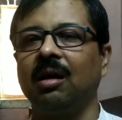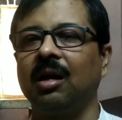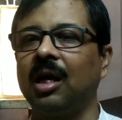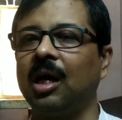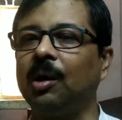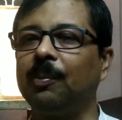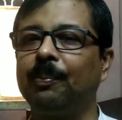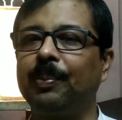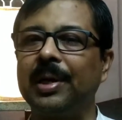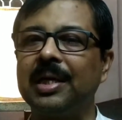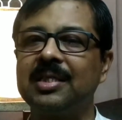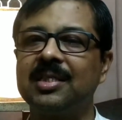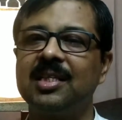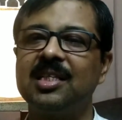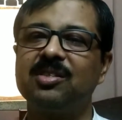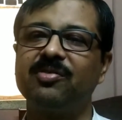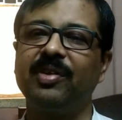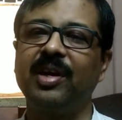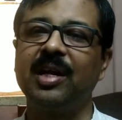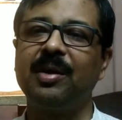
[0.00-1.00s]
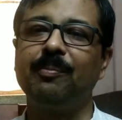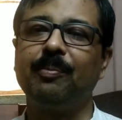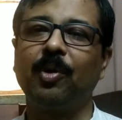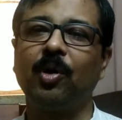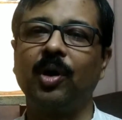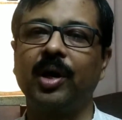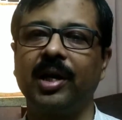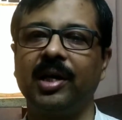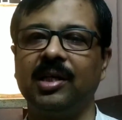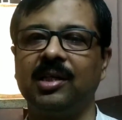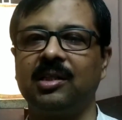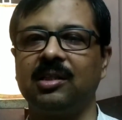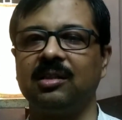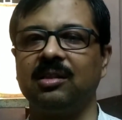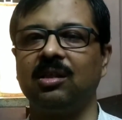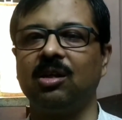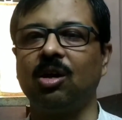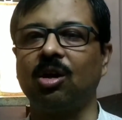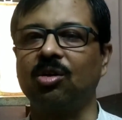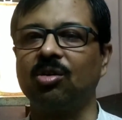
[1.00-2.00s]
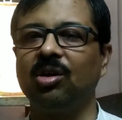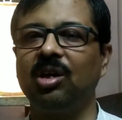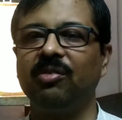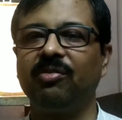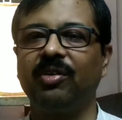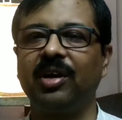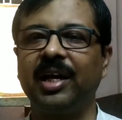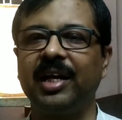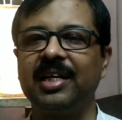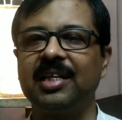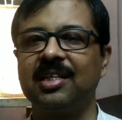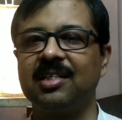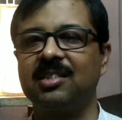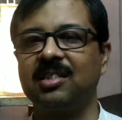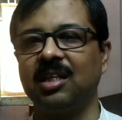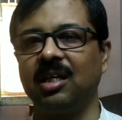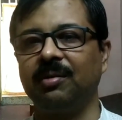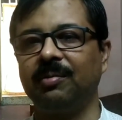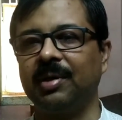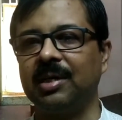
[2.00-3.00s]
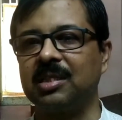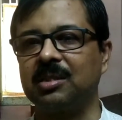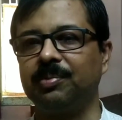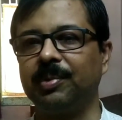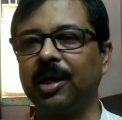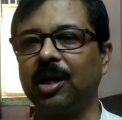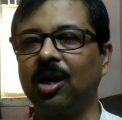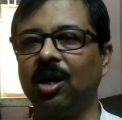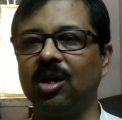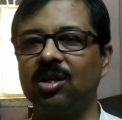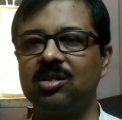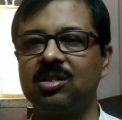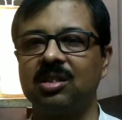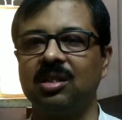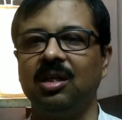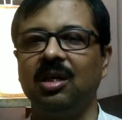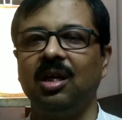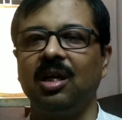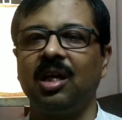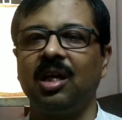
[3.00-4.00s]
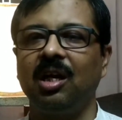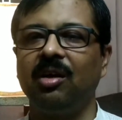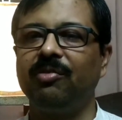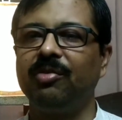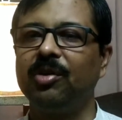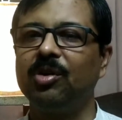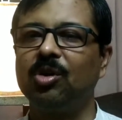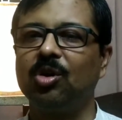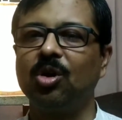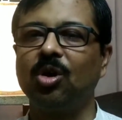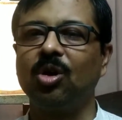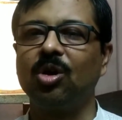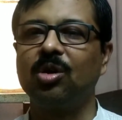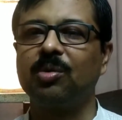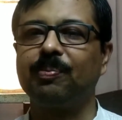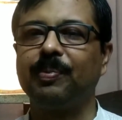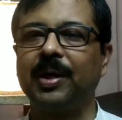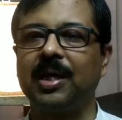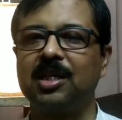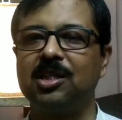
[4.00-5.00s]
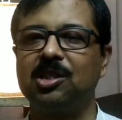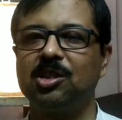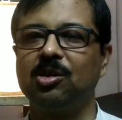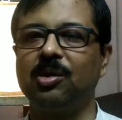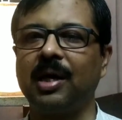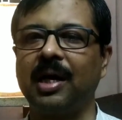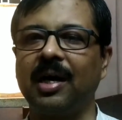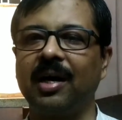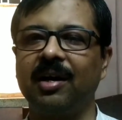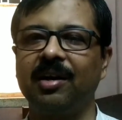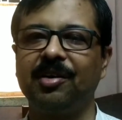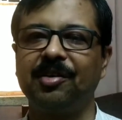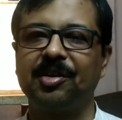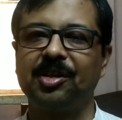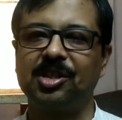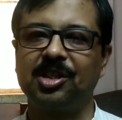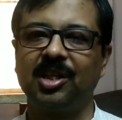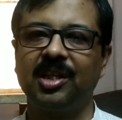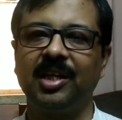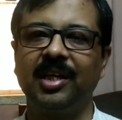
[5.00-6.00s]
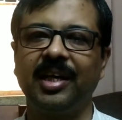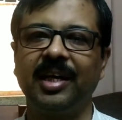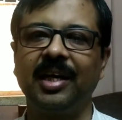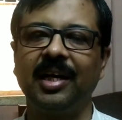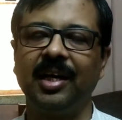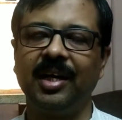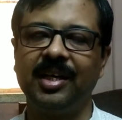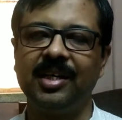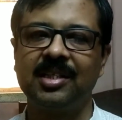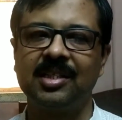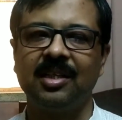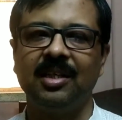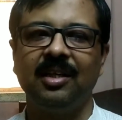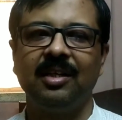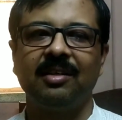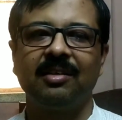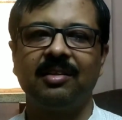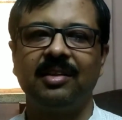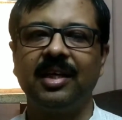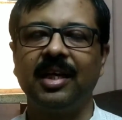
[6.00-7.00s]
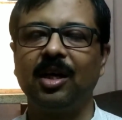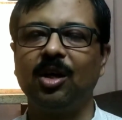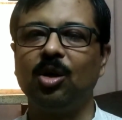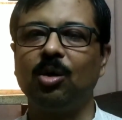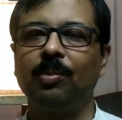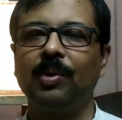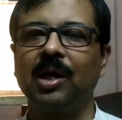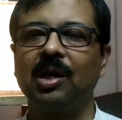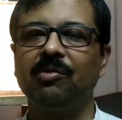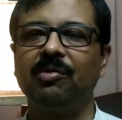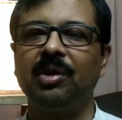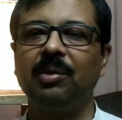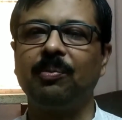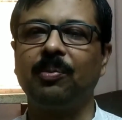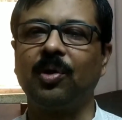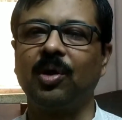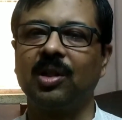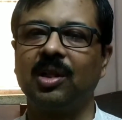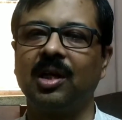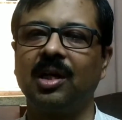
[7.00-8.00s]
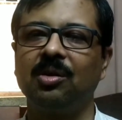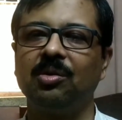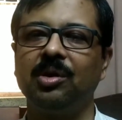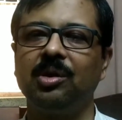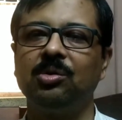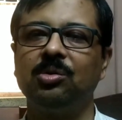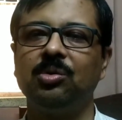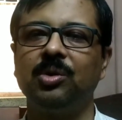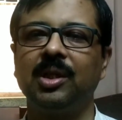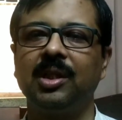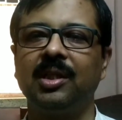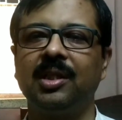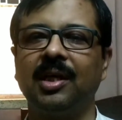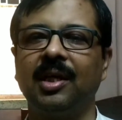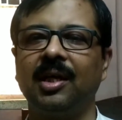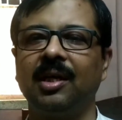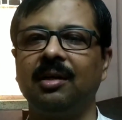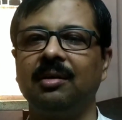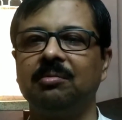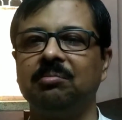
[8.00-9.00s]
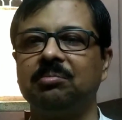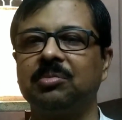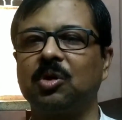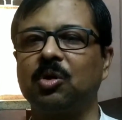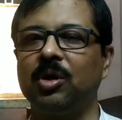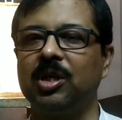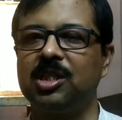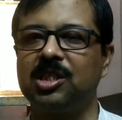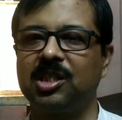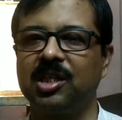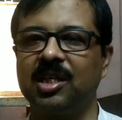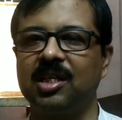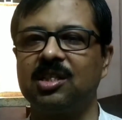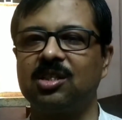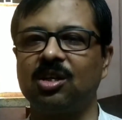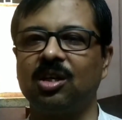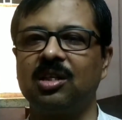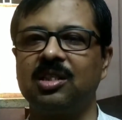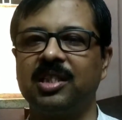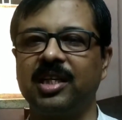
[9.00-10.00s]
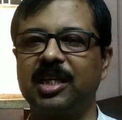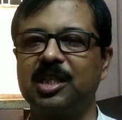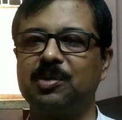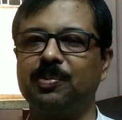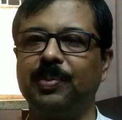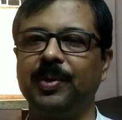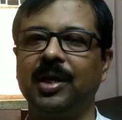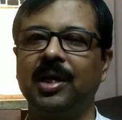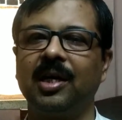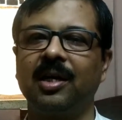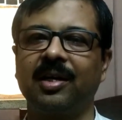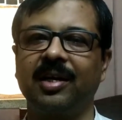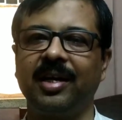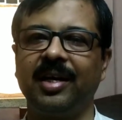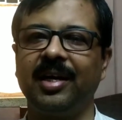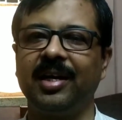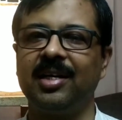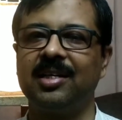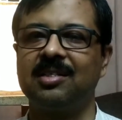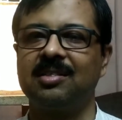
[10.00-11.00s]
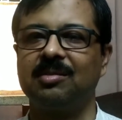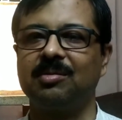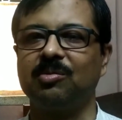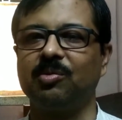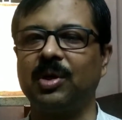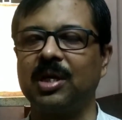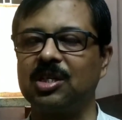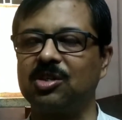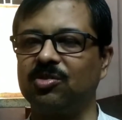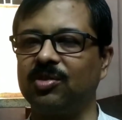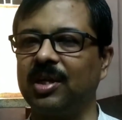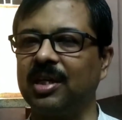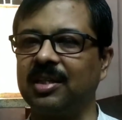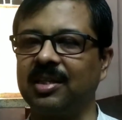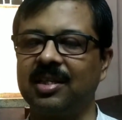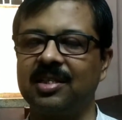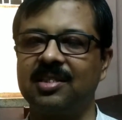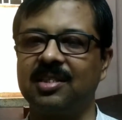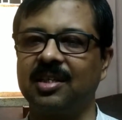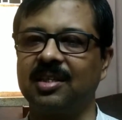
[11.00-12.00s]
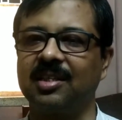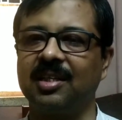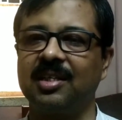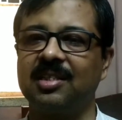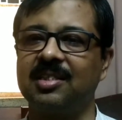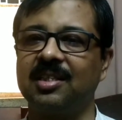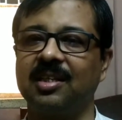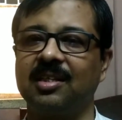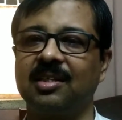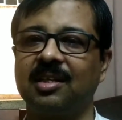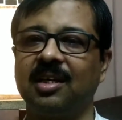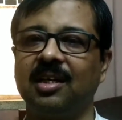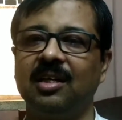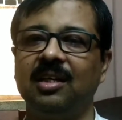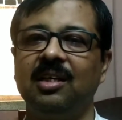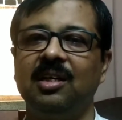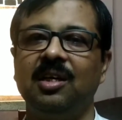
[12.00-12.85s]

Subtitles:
Now precis is very important not only for HS syllabus, because if you don't pursue higher education in English, then nobody will bother you with the questions on Shakespeare, Keats, Wordsworth, etc., etc.